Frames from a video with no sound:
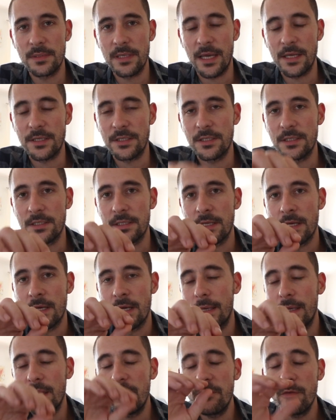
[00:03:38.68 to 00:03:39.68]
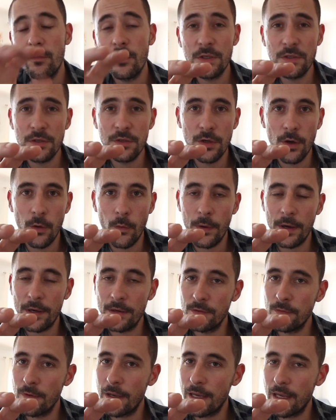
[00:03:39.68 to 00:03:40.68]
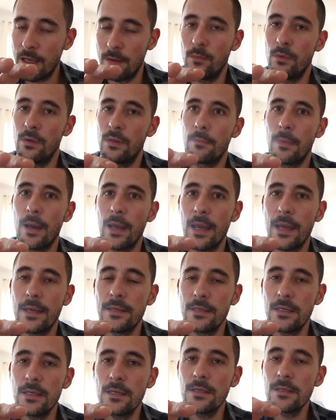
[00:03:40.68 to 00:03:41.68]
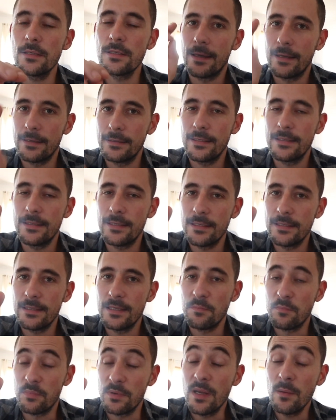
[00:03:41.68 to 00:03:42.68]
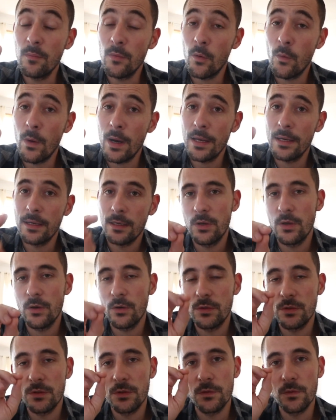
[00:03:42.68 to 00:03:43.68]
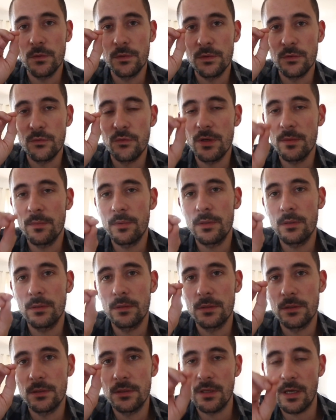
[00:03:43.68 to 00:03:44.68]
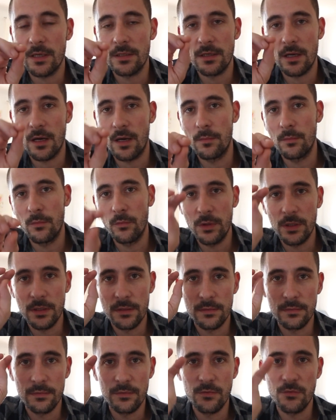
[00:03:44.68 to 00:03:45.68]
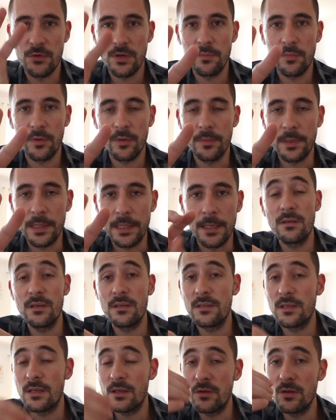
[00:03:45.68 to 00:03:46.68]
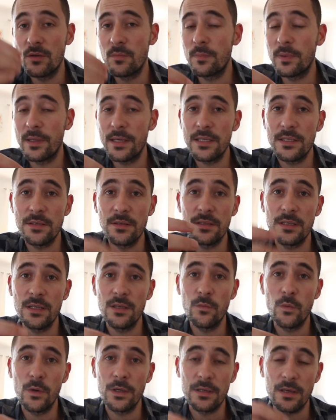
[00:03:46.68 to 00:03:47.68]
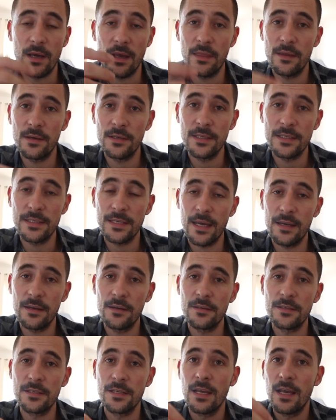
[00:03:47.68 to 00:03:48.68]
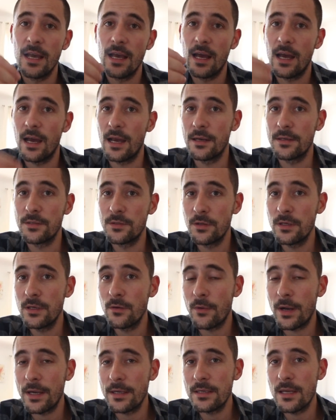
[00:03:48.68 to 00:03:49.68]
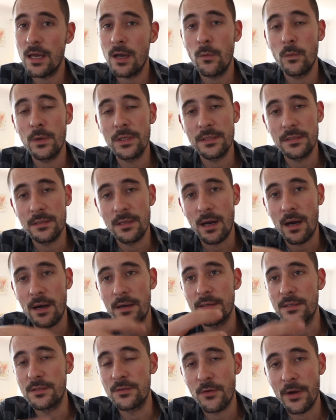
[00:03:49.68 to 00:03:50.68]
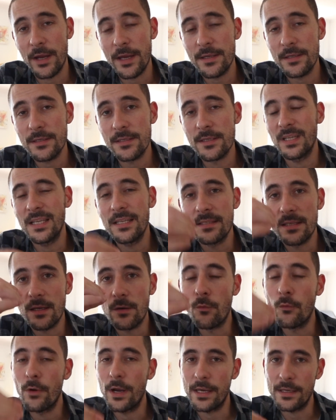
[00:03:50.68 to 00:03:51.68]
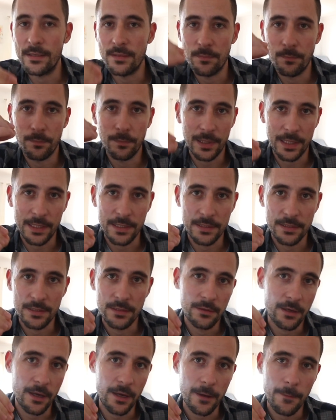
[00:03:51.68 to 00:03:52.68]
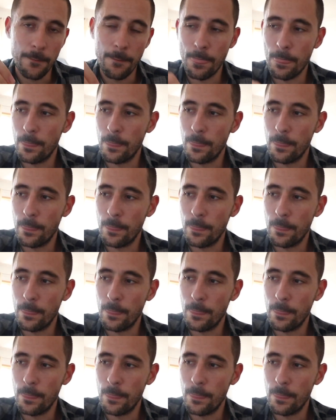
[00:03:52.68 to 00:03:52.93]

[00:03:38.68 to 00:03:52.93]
sketches. If you want to know where do I came with my ideas, and this is tip number 1, go to dribble.com with triple B. It's a good place to see what other designers are doing right now, what are the trends. It's a great place, okay?